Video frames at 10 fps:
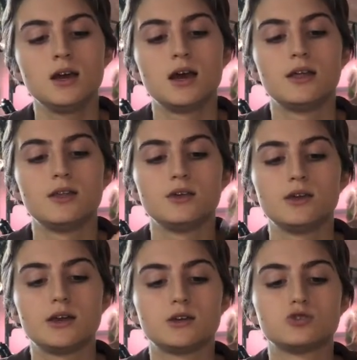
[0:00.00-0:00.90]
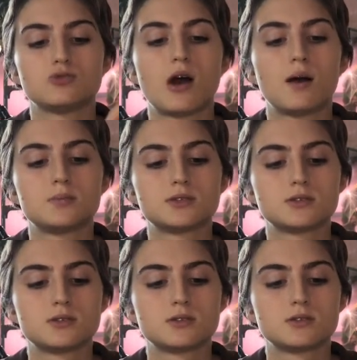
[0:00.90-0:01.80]
and then you get your
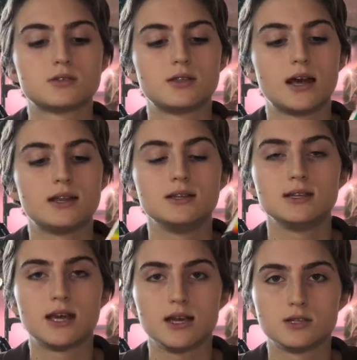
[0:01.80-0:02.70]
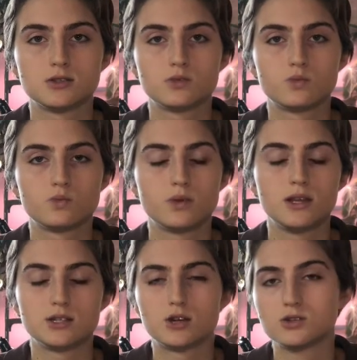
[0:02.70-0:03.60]
drops that indicates and
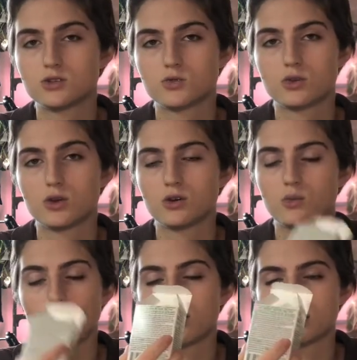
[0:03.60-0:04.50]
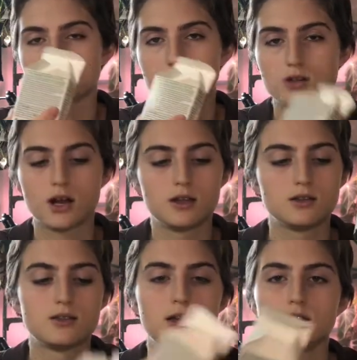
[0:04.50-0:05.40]
turns the water a certain color, and
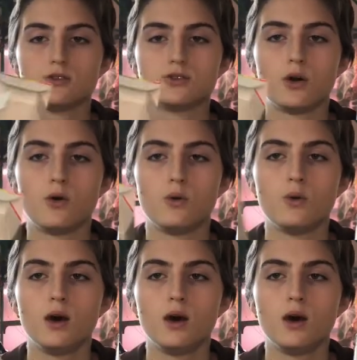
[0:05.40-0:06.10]
then you'll know